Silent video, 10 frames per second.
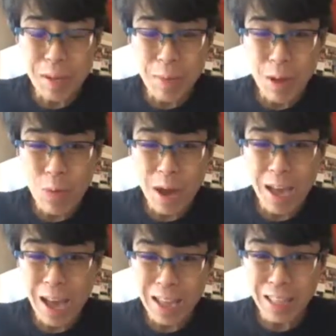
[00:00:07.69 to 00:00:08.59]
about why
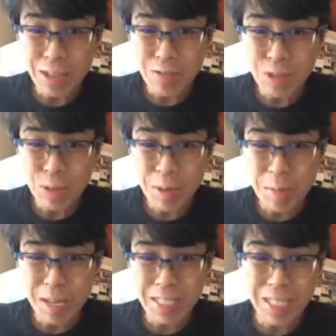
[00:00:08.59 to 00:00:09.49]
I love To Be
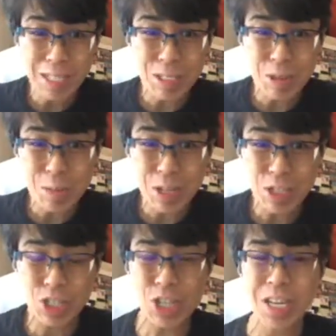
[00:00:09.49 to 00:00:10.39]
Mindset so much.